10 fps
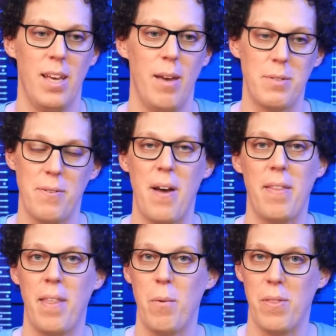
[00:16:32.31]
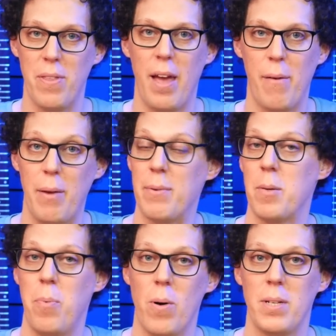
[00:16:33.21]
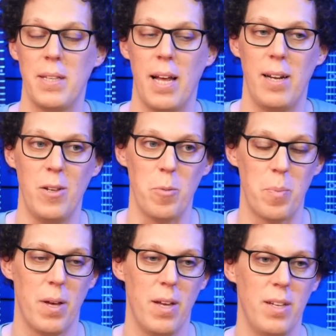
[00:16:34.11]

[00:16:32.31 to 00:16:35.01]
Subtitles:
It was the fact that they were there and they were supporting that loop.